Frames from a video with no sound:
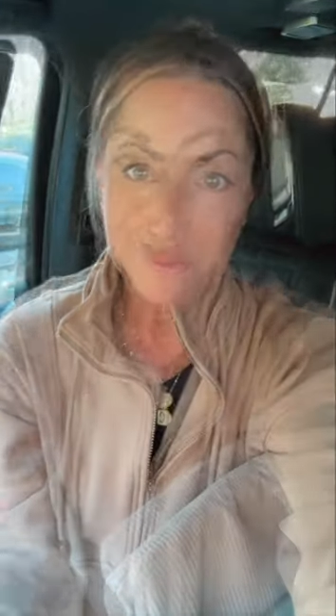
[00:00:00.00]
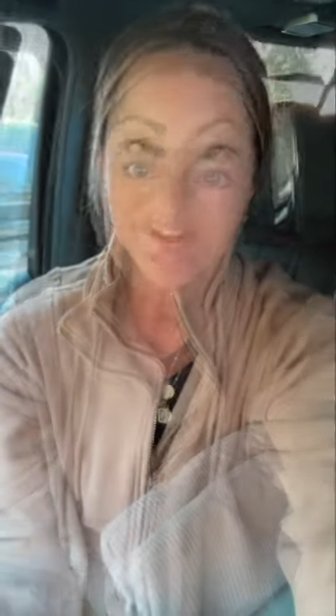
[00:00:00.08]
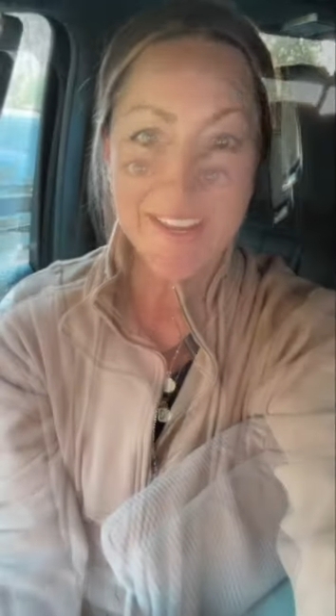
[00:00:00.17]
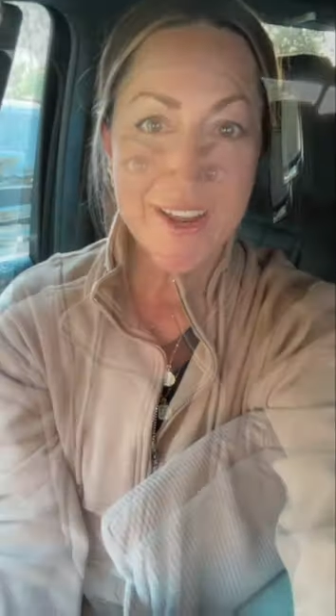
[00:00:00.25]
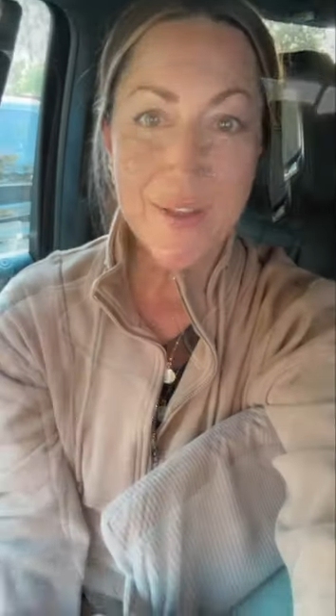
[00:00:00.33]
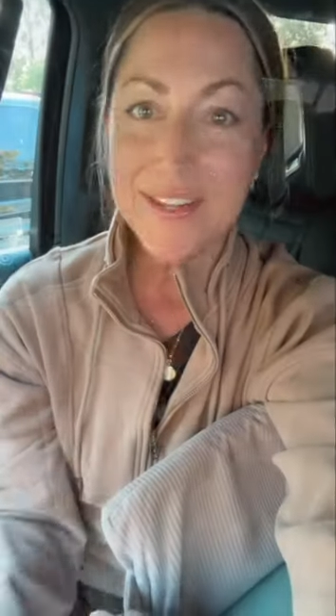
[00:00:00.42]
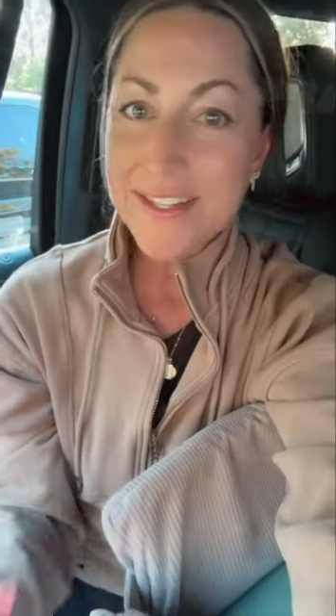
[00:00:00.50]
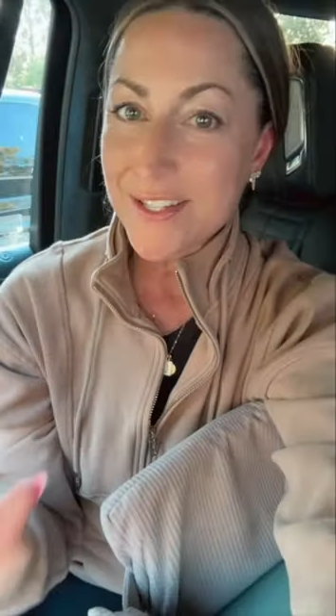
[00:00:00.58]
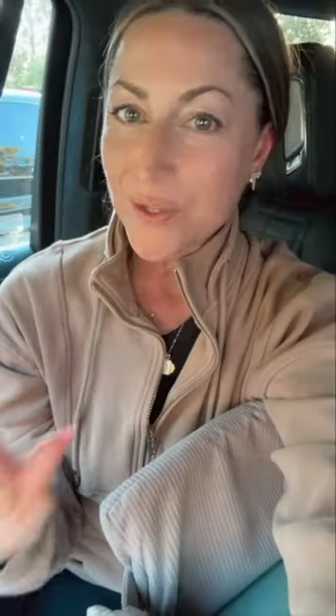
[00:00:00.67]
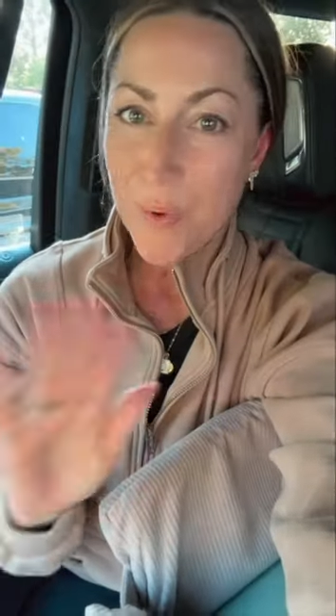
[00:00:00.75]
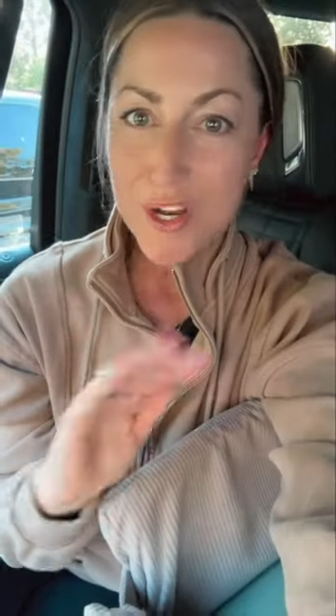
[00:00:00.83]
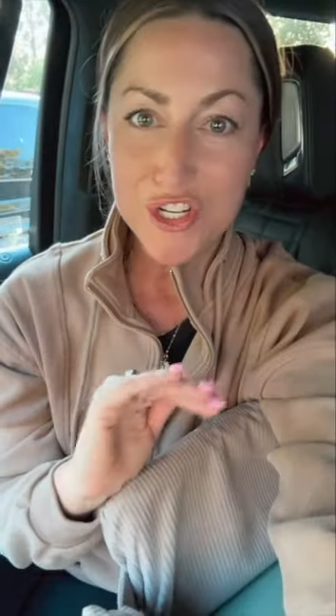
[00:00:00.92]
Okay, now this is
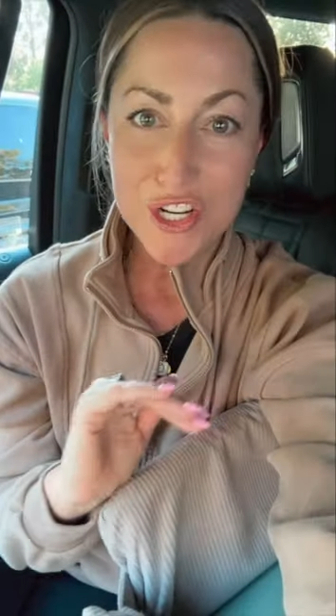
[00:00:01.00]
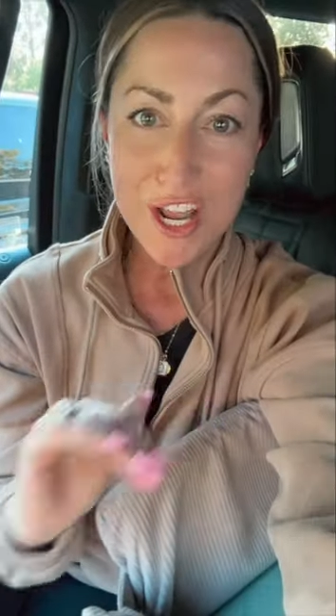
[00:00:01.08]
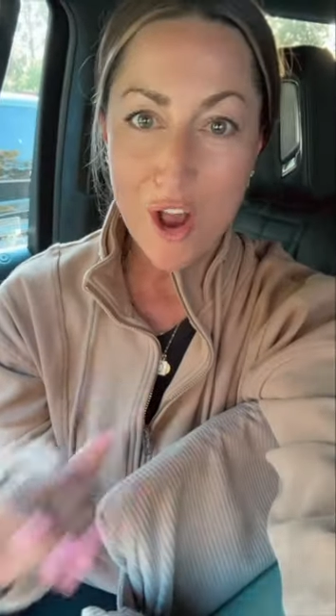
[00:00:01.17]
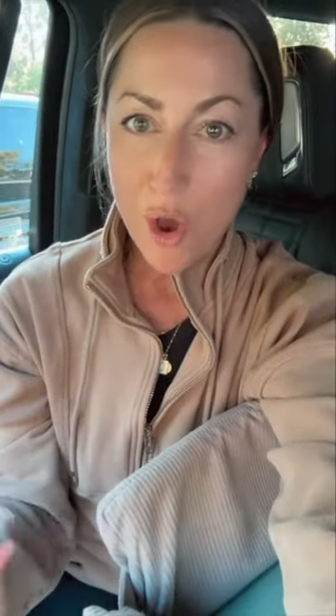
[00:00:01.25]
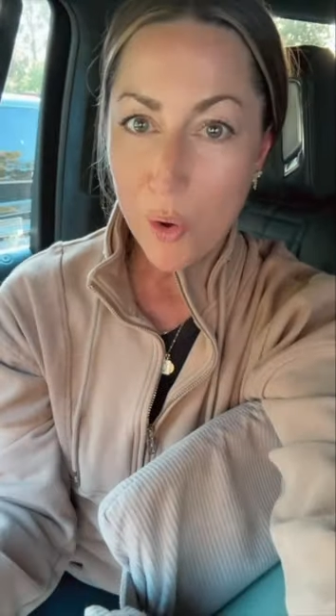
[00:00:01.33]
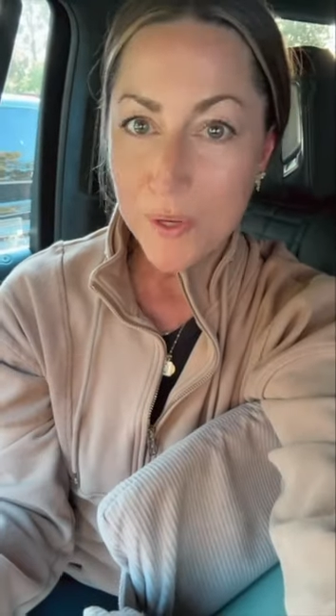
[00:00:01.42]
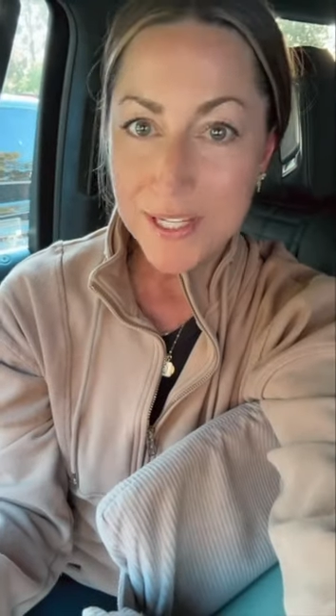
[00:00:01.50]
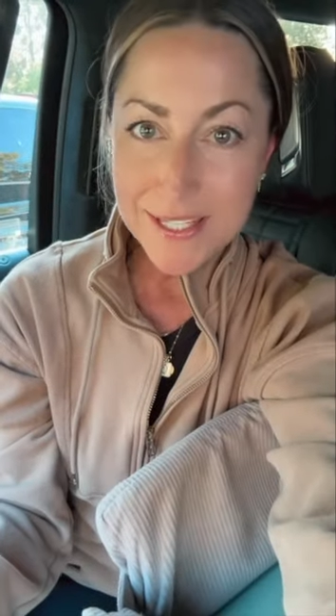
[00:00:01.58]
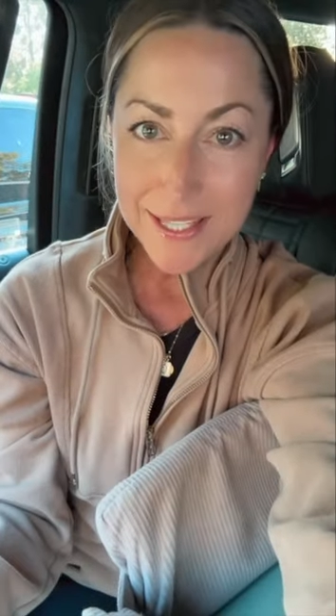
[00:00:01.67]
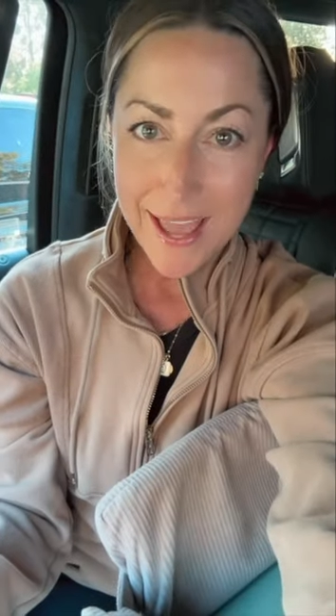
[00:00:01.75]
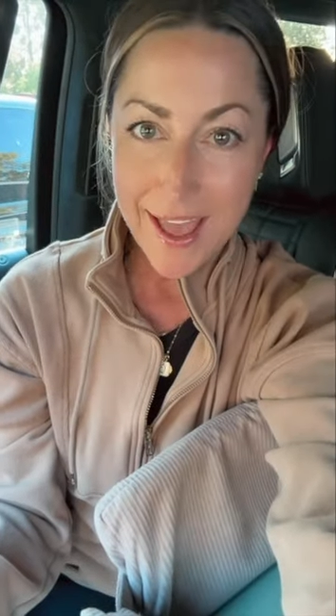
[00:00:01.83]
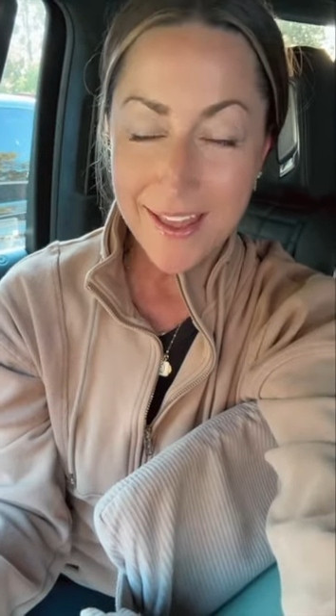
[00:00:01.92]
a question I
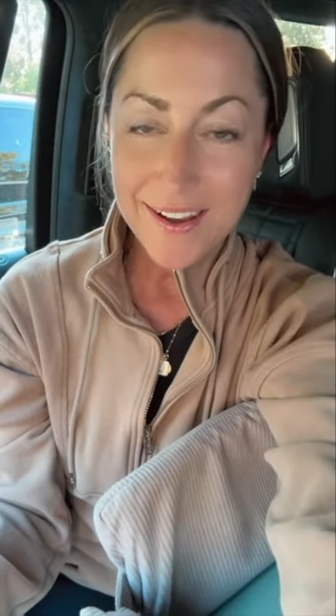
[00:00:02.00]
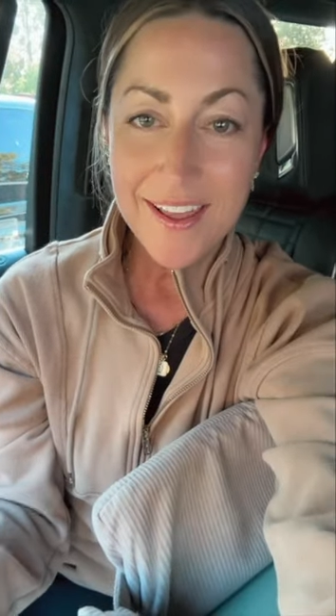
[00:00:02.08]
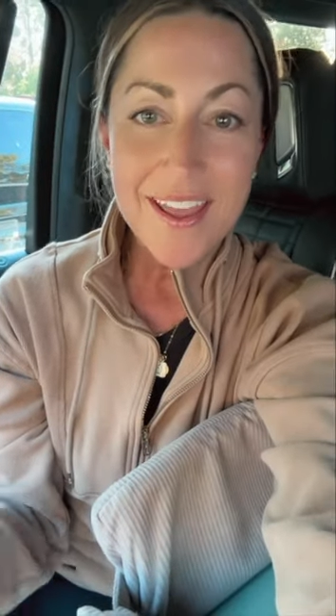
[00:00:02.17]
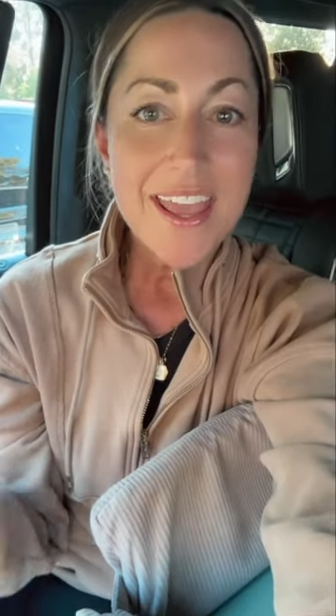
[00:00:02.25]
always get.